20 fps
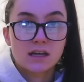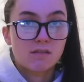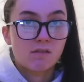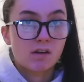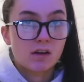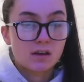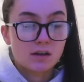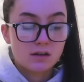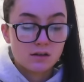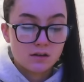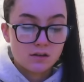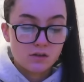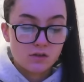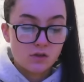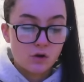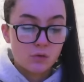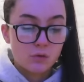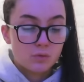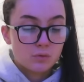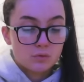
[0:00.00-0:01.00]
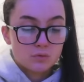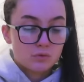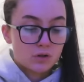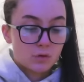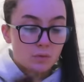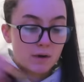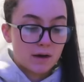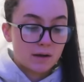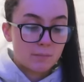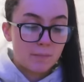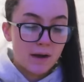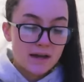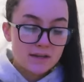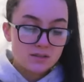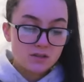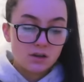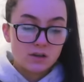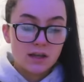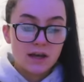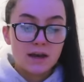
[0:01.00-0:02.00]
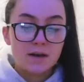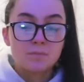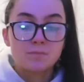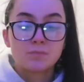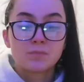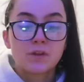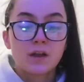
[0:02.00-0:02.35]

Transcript: then though you're wearing a mask all day.